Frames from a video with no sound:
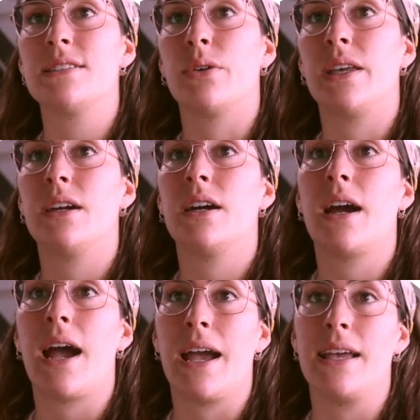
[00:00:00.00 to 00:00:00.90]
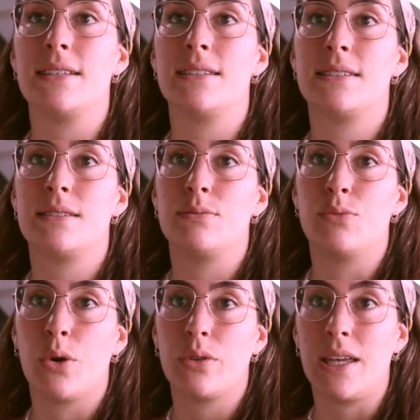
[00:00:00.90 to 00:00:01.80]
So here I
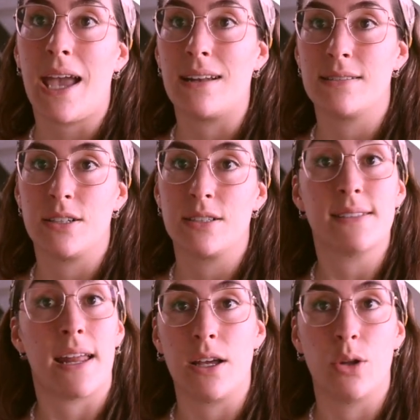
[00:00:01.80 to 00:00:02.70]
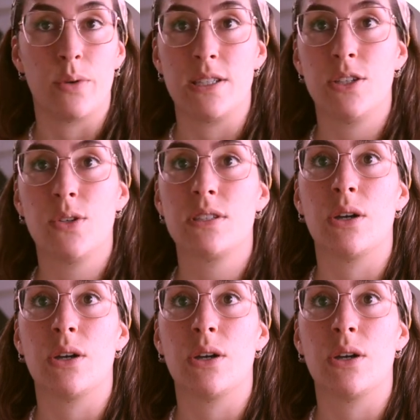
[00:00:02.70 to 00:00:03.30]
wrote the answers that I always use.